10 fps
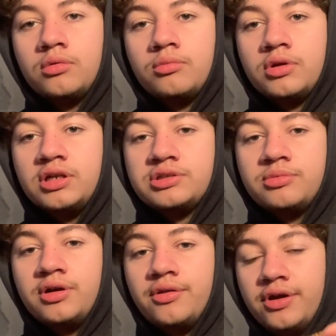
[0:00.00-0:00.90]
Pretty
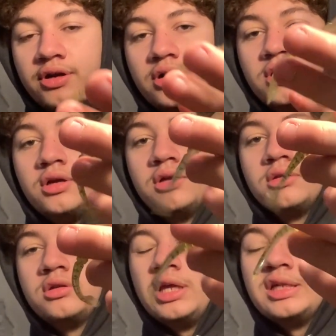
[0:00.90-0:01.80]
small there.
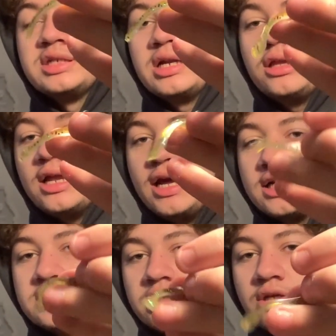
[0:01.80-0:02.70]
Tail's got a lot of
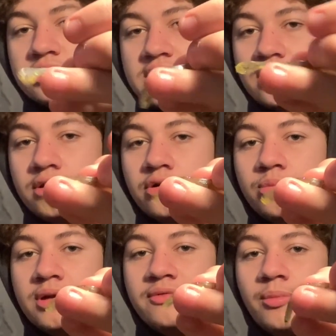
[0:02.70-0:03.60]
action though. It's got a little
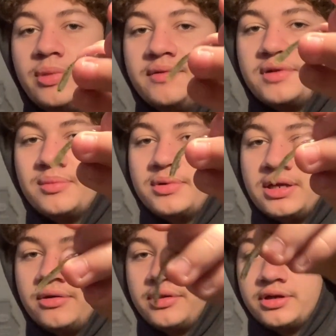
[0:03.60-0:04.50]
bit of a beefed up
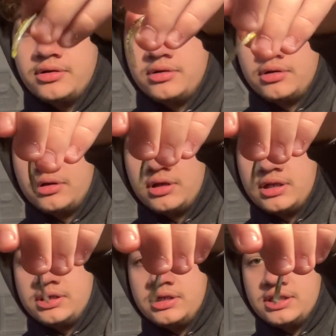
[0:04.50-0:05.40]
tail there,
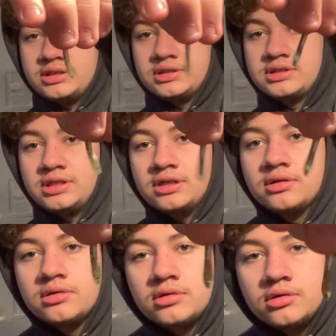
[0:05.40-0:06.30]
as you guys can see.
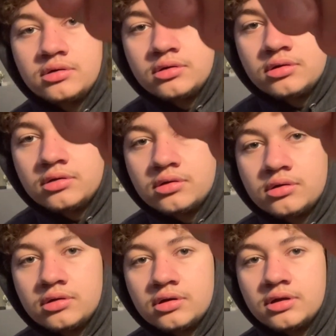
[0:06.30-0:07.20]

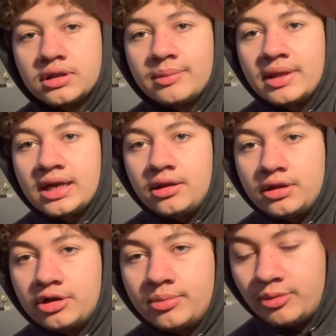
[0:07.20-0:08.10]
They made it a
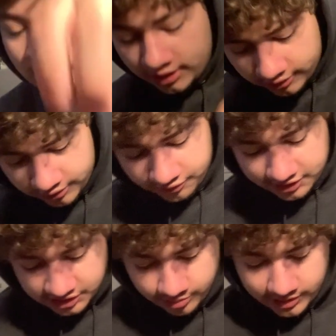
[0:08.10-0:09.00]
little bit wider than the
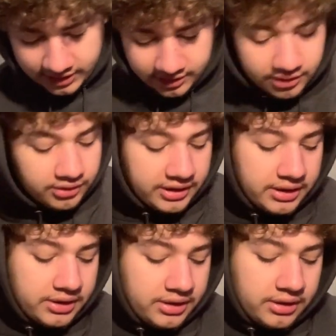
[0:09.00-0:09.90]
rest of the body. It'll get
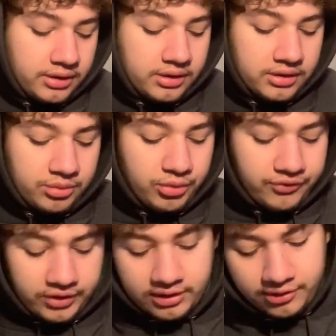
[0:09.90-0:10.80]
it to move
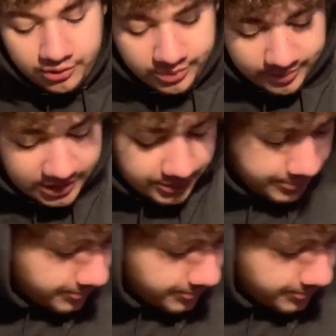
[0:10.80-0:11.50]
around a little bit better.